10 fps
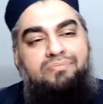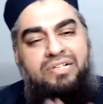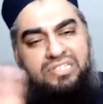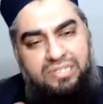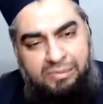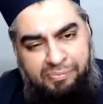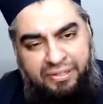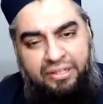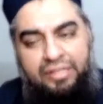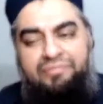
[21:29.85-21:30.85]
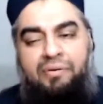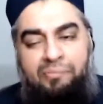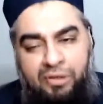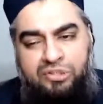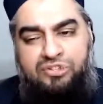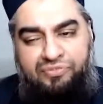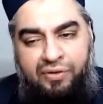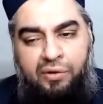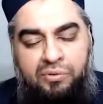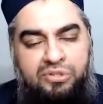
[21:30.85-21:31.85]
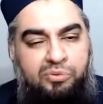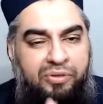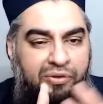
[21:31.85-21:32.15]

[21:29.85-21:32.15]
But typically for most folks,